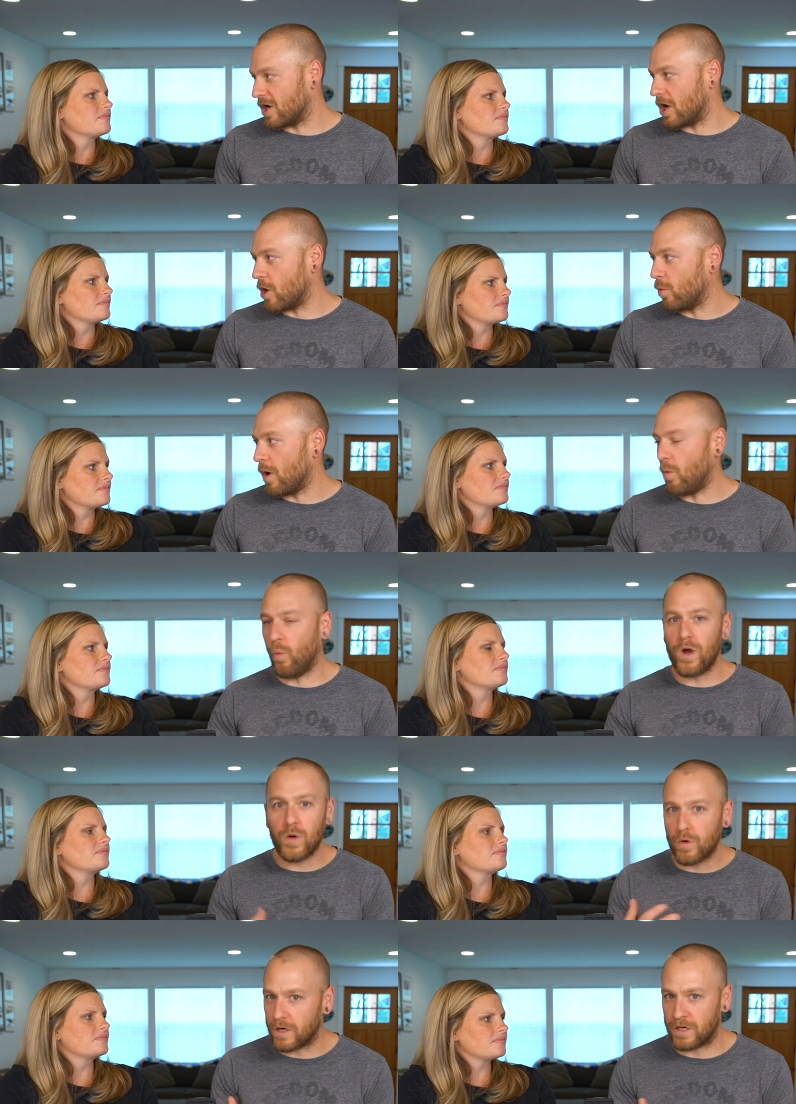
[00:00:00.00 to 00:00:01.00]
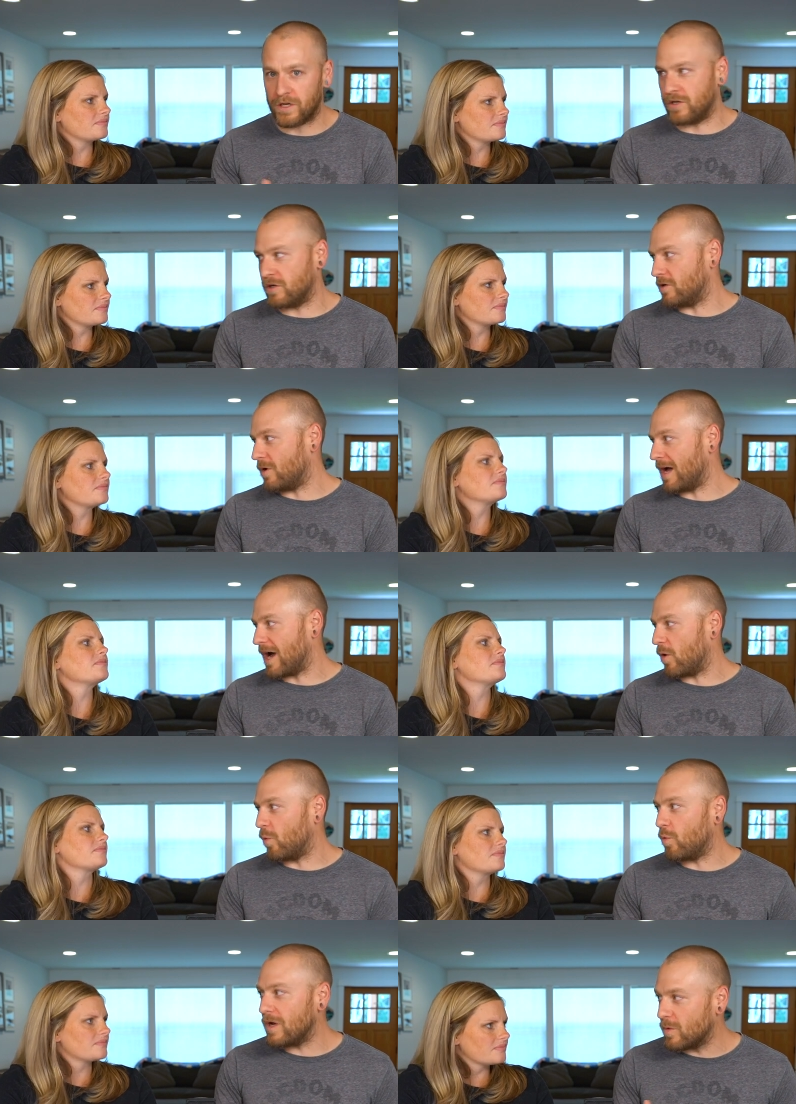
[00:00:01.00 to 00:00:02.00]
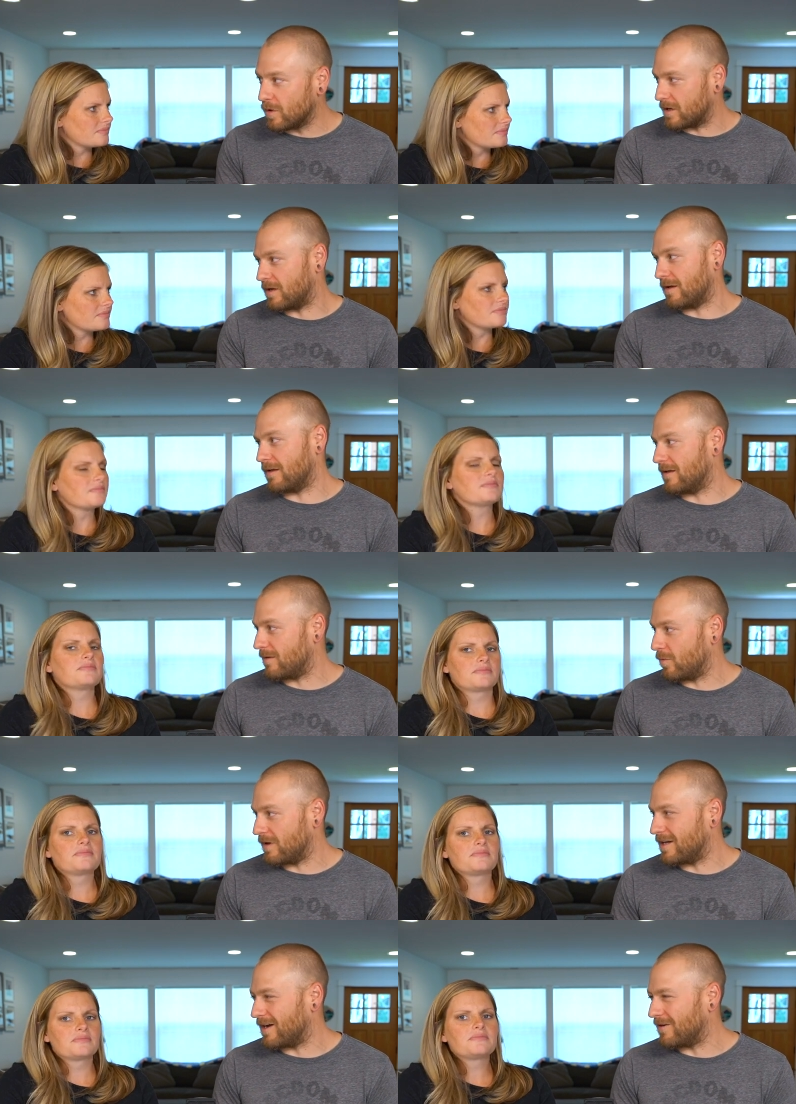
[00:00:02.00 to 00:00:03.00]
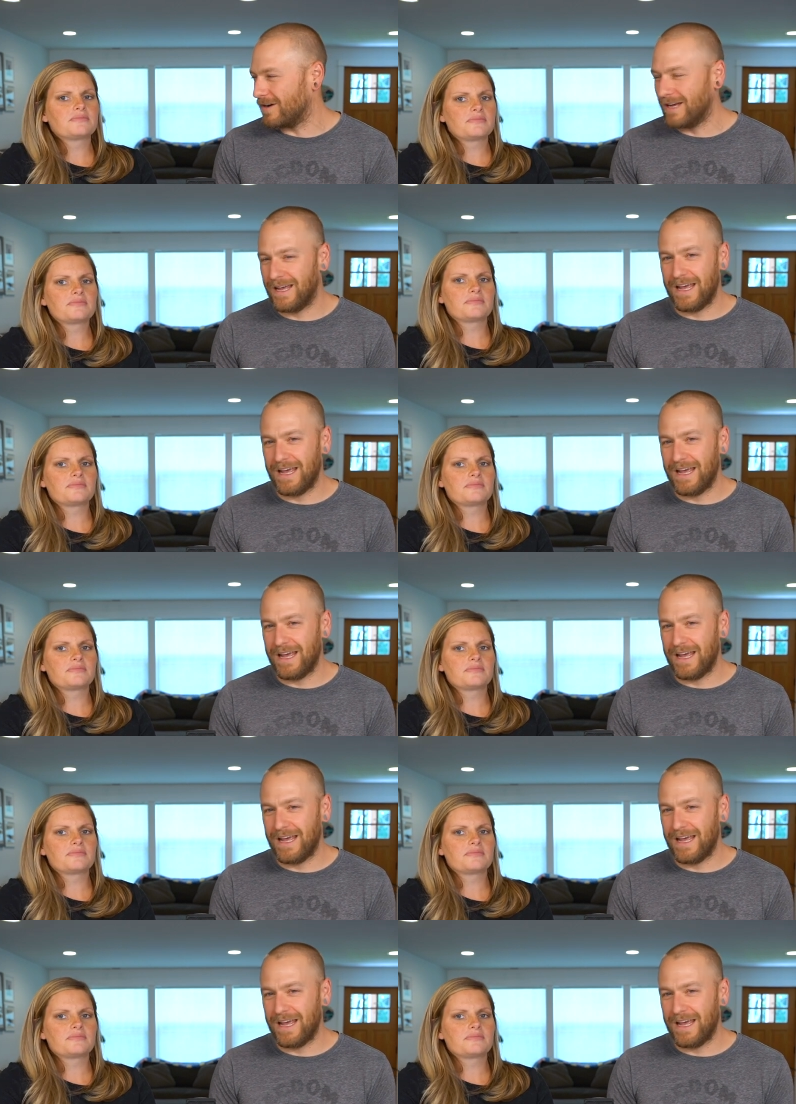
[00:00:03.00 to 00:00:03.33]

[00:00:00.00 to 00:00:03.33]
Speaker 1: go, what we were going to do, how we were going to you know.